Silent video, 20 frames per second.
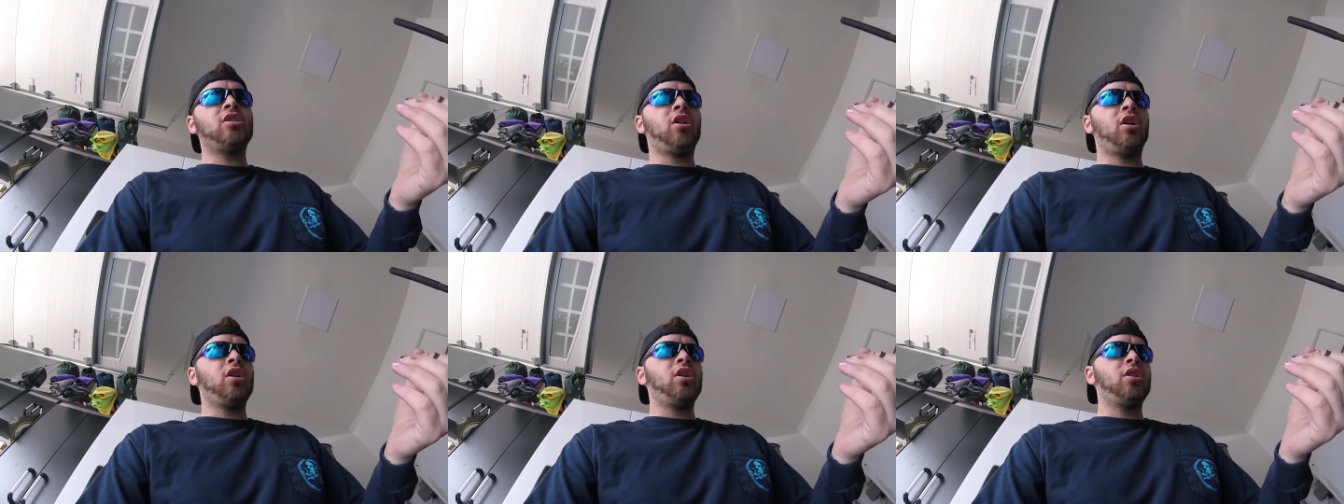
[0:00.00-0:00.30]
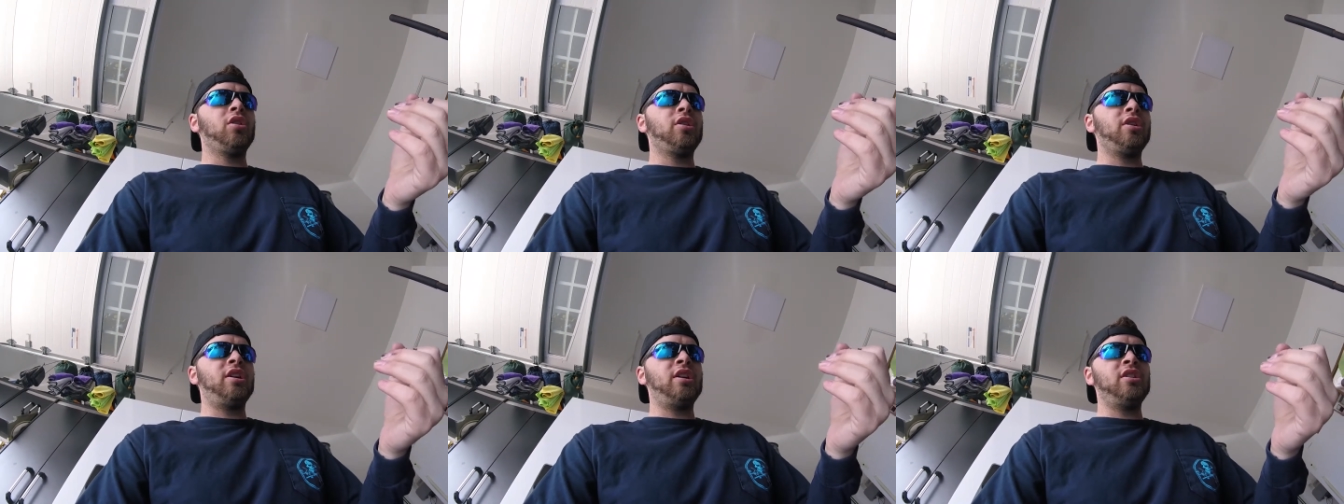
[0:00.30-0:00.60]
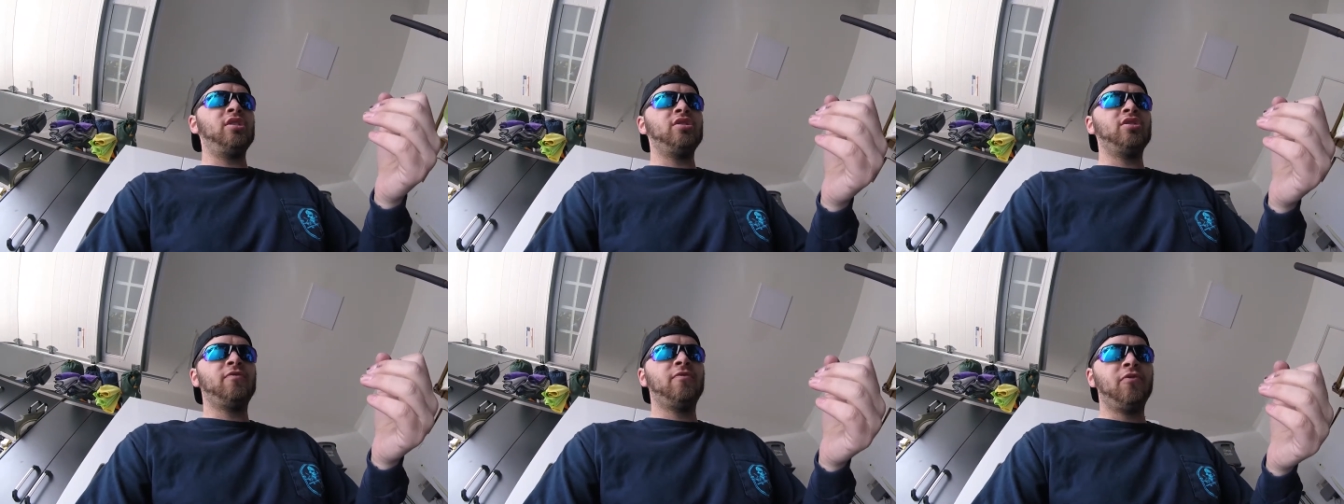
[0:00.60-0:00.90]
card
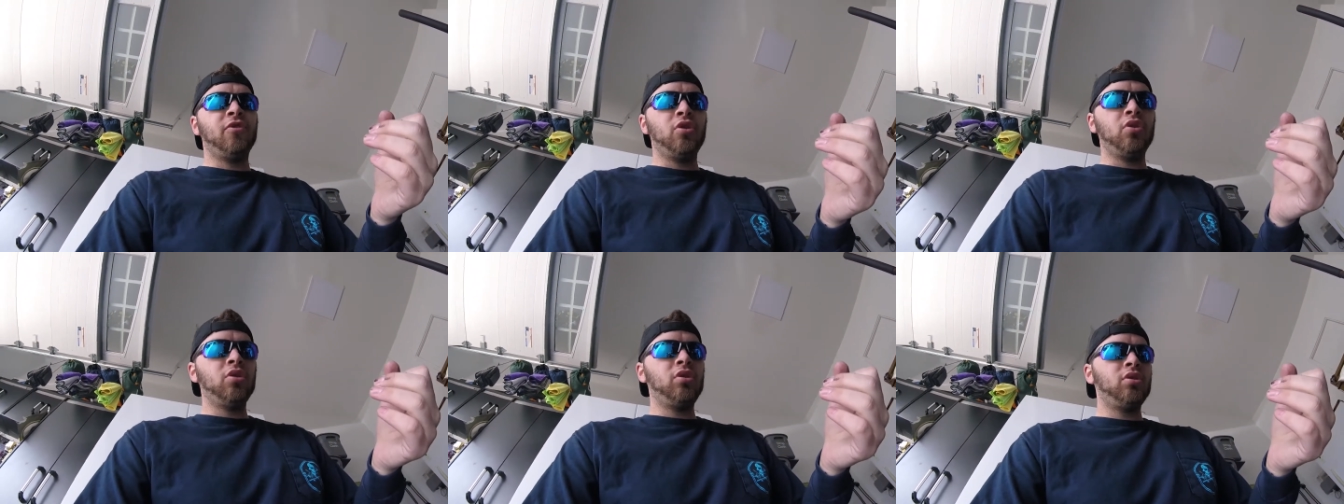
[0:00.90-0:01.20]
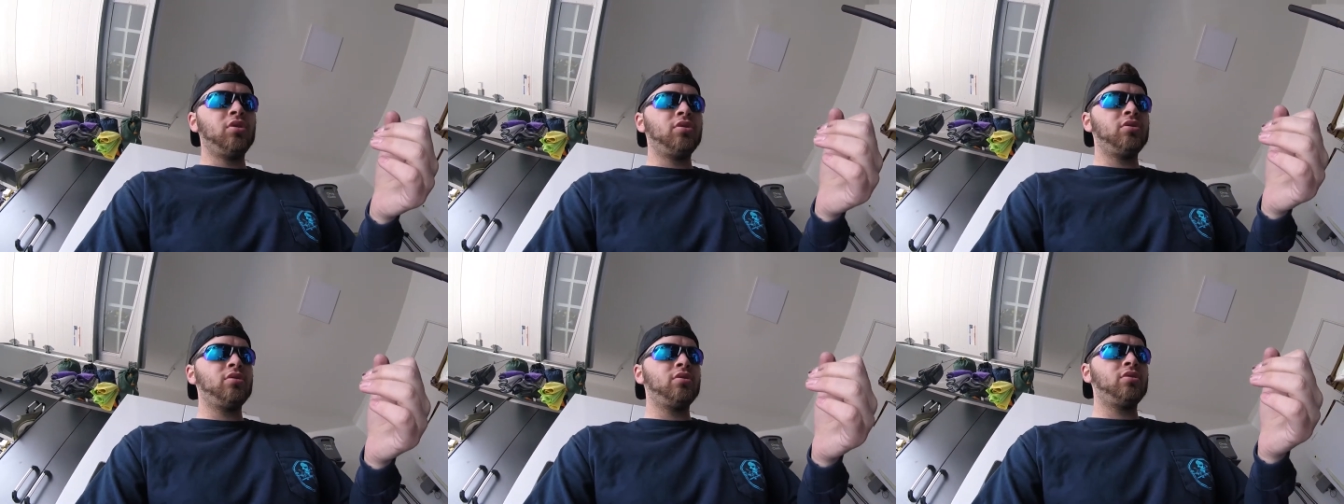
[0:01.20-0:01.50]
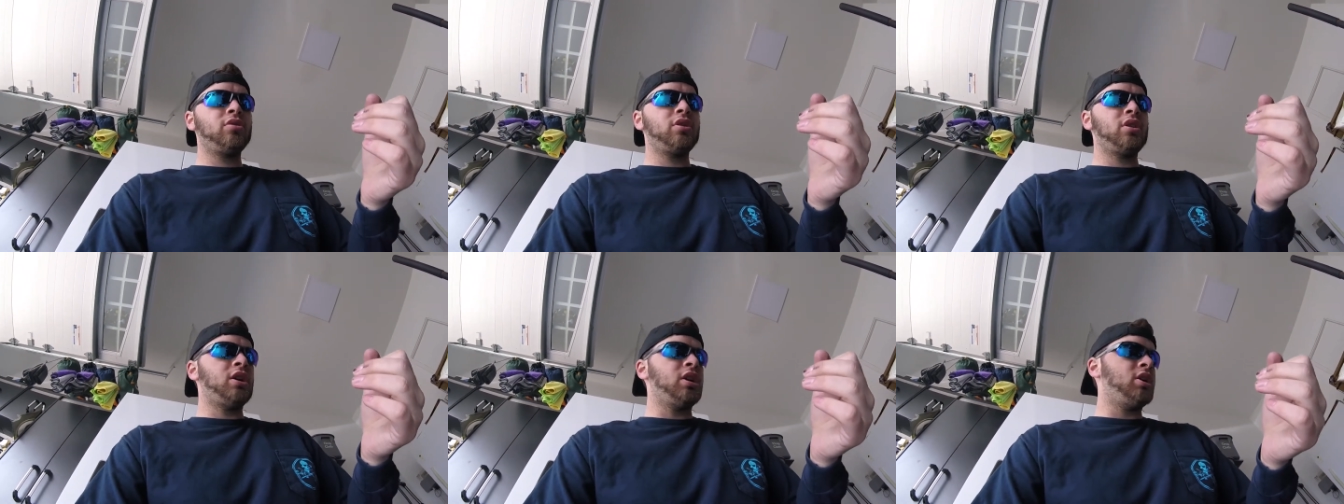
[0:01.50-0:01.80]
is full,
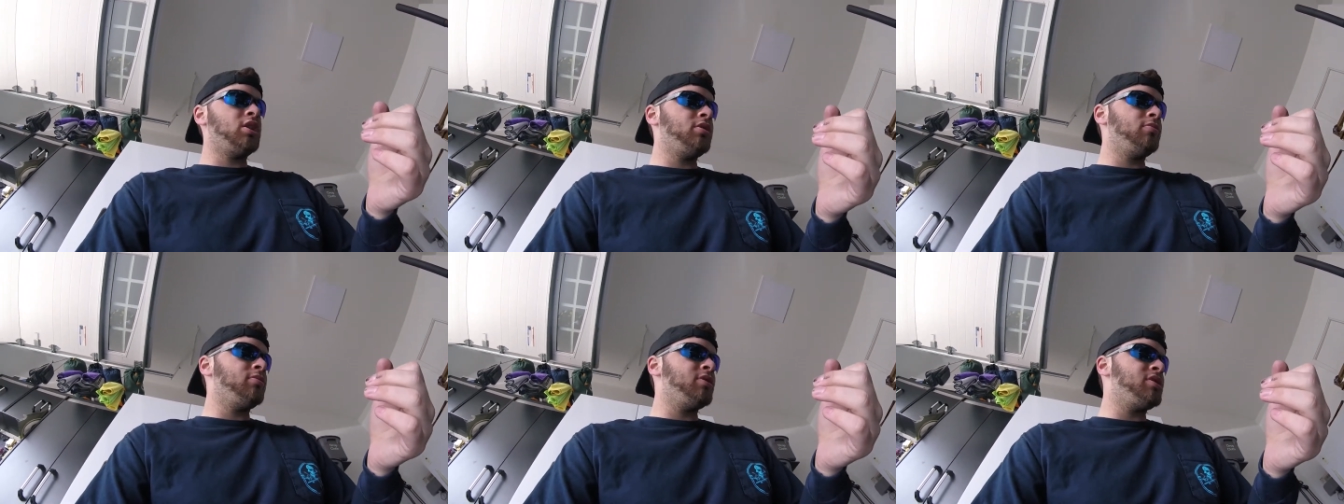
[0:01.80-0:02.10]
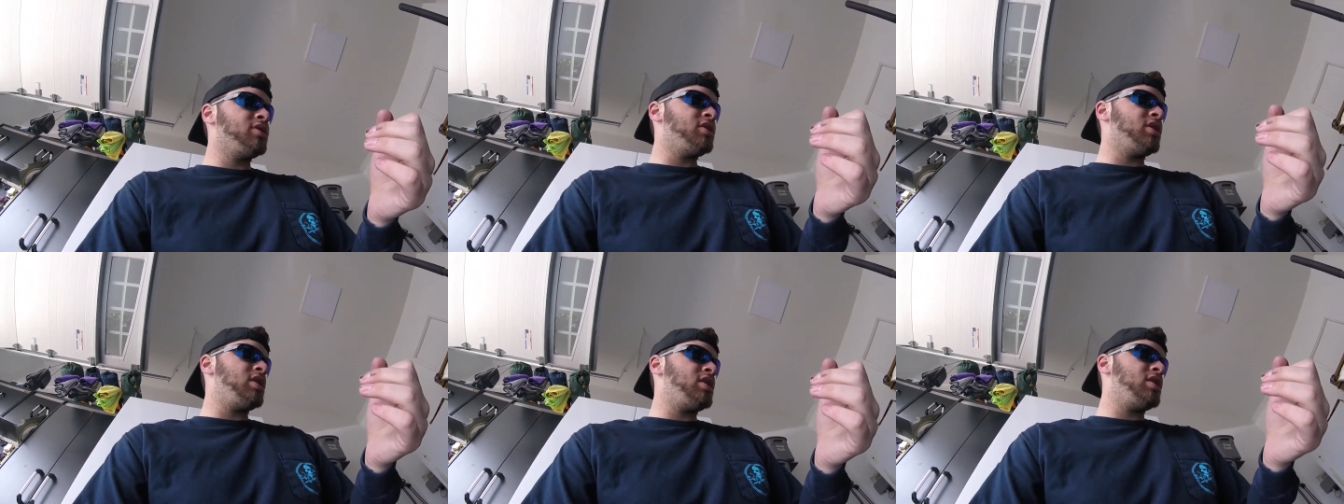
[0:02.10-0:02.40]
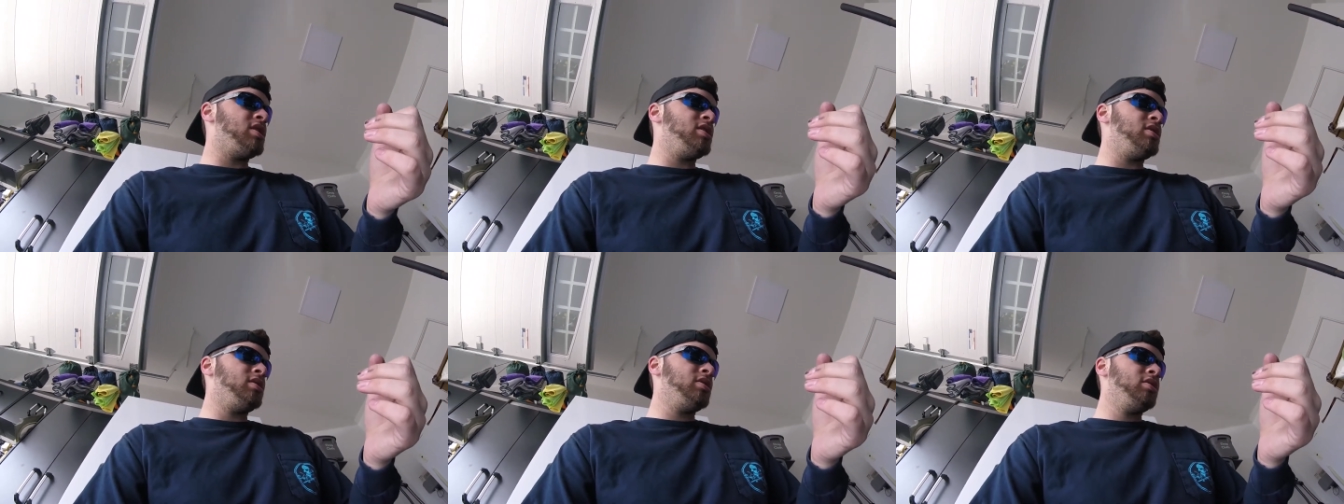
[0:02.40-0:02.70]
let's
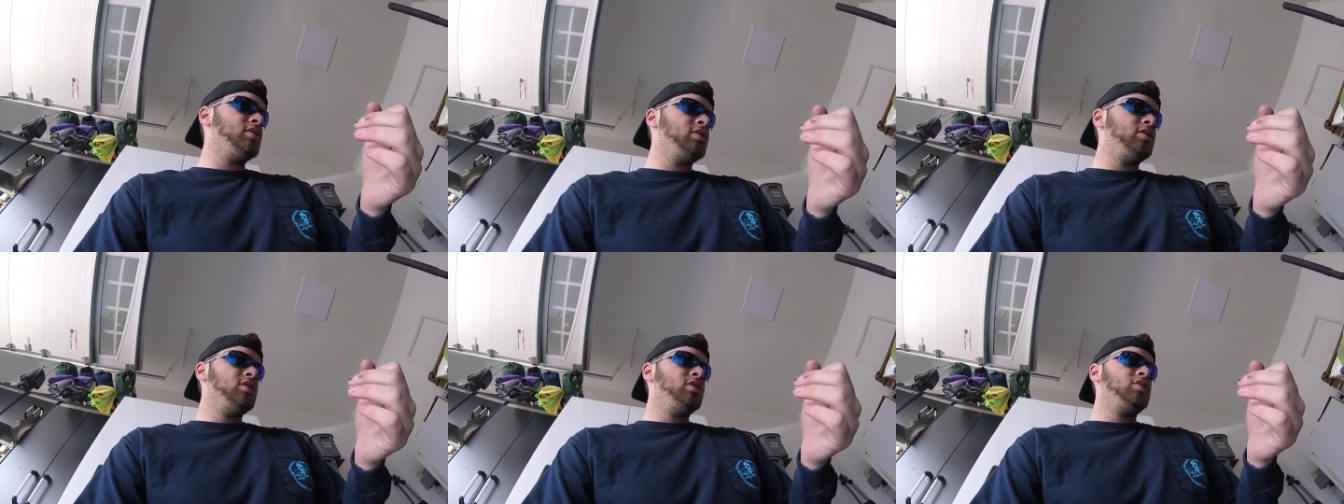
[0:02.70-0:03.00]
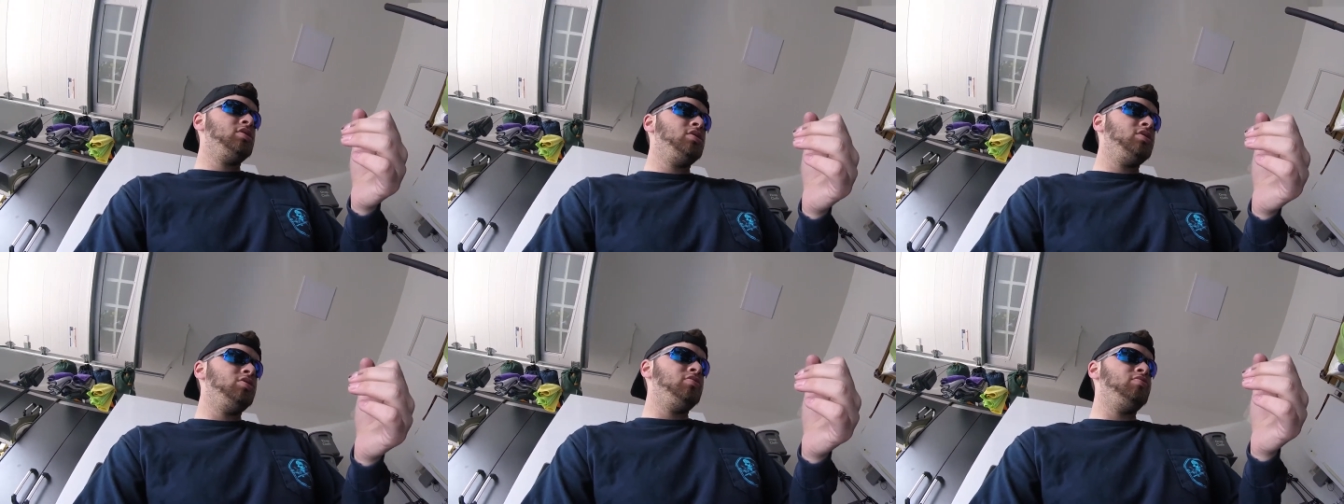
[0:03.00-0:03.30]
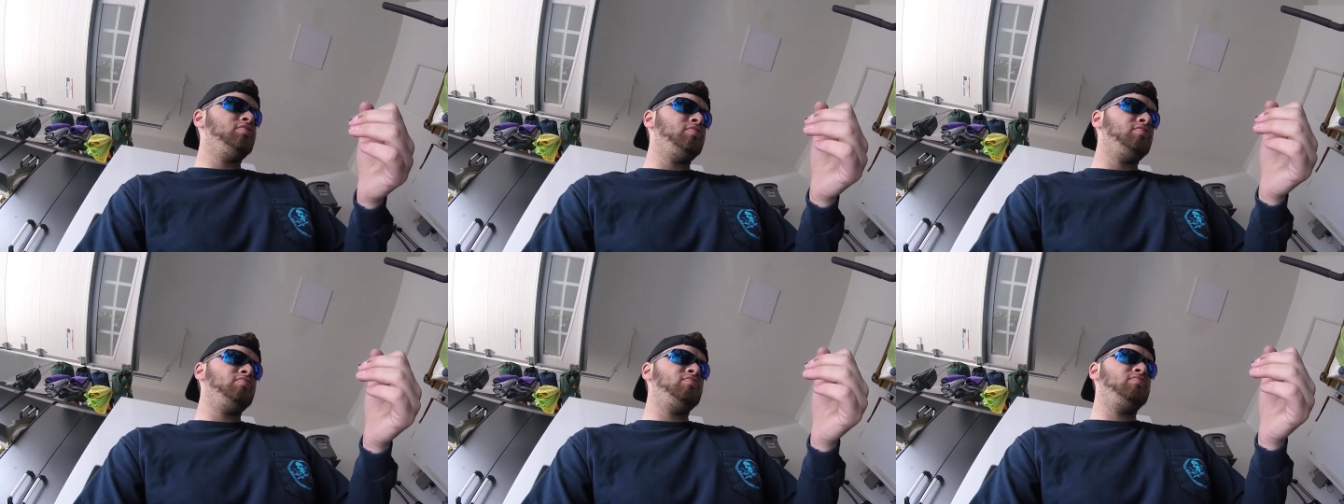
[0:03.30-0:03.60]
say you